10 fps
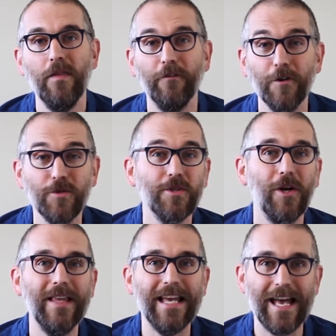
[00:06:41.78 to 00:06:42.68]
The first one's
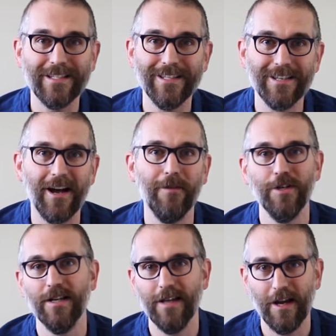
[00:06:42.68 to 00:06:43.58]
called the Essence
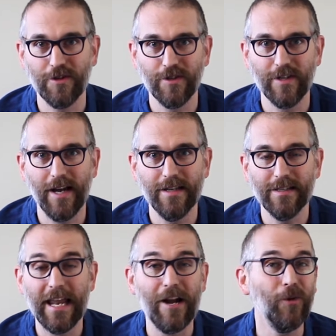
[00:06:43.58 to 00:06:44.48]
Objects exercise,
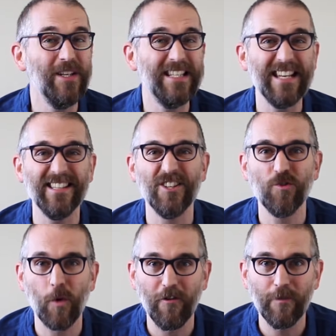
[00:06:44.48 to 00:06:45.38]
and it only takes like
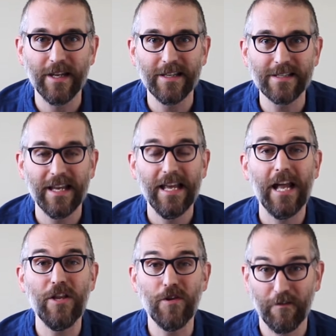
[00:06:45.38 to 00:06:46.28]
12 minutes,
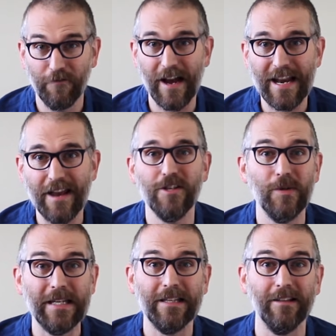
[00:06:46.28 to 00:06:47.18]
and you can find how to
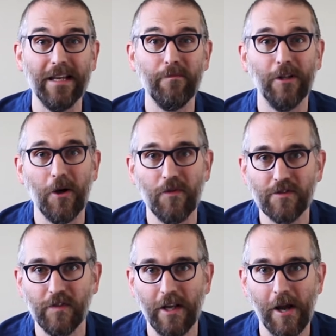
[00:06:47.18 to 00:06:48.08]
do it in the link below
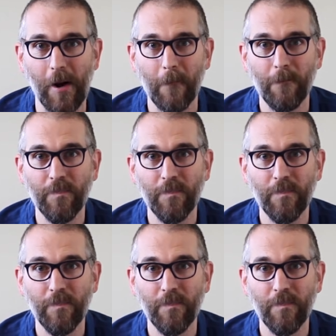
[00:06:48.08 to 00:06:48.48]
this video.